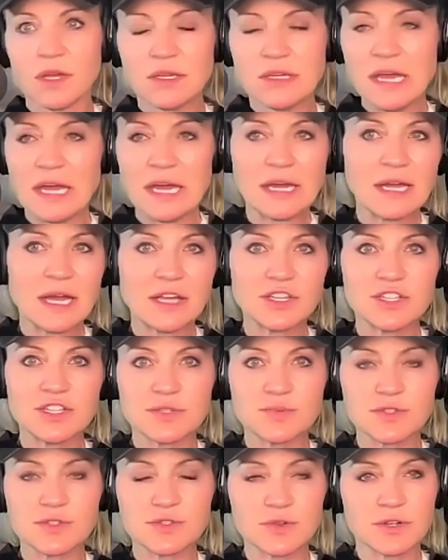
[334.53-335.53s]
yeah, I
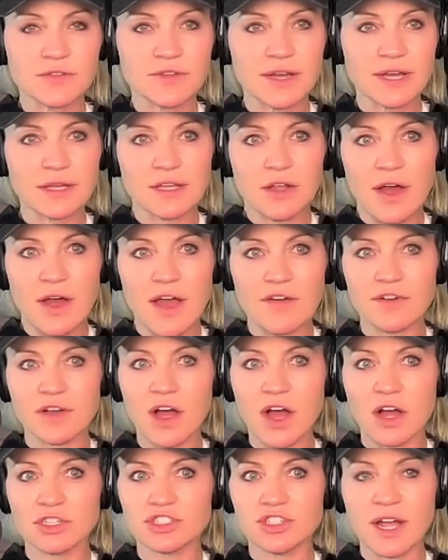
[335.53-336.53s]
just was sort of like, I have a
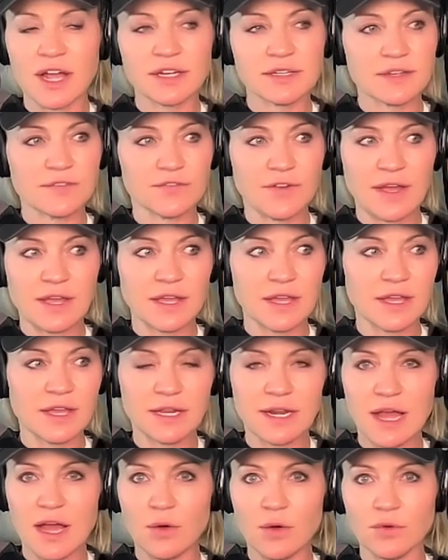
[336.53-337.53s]
contract. If I can
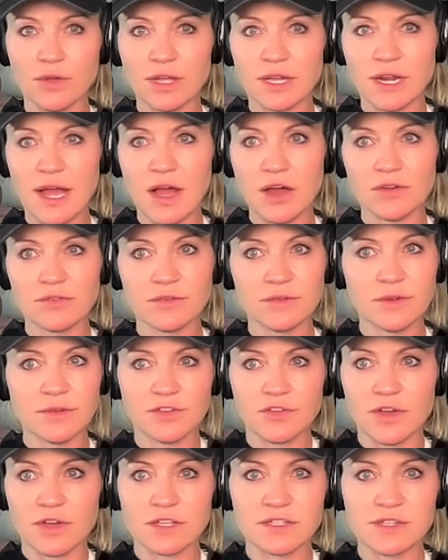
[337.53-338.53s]
get out, we'll get out
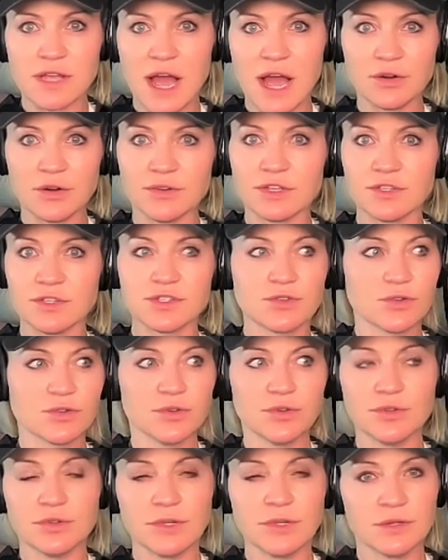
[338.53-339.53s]
as long as I don't get
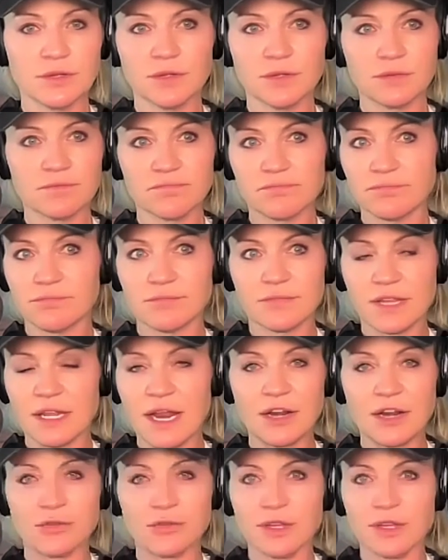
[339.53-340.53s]
screwed. And then
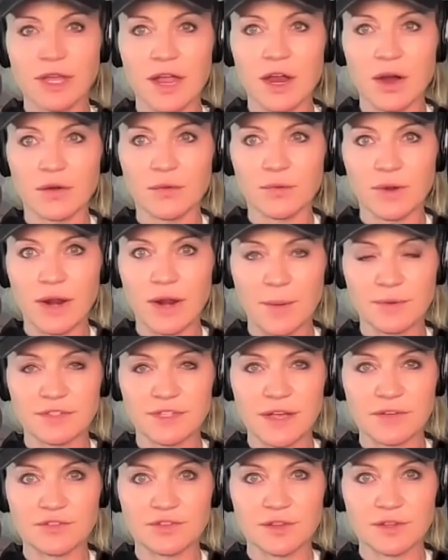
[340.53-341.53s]
I don't really care what happens
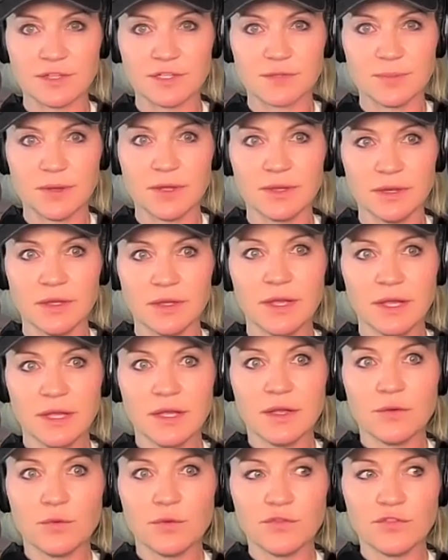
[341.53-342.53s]
after this, but
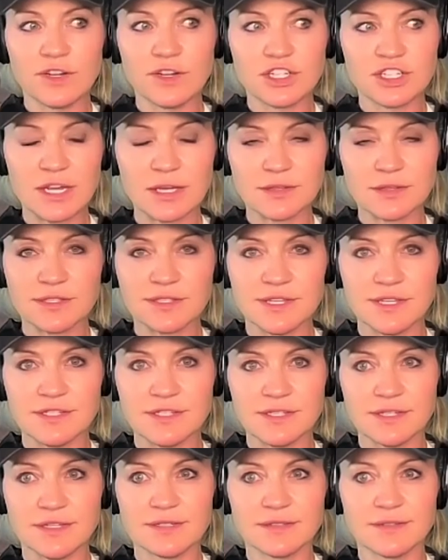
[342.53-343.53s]
we'll finish out the
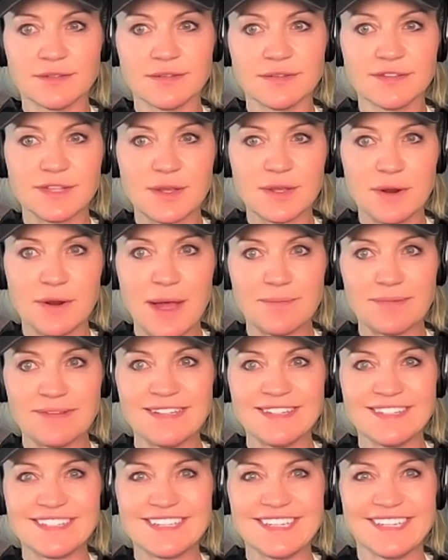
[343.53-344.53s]
season and see what
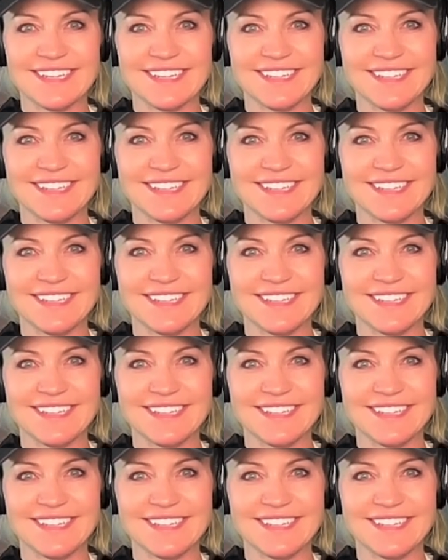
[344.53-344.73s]
happens.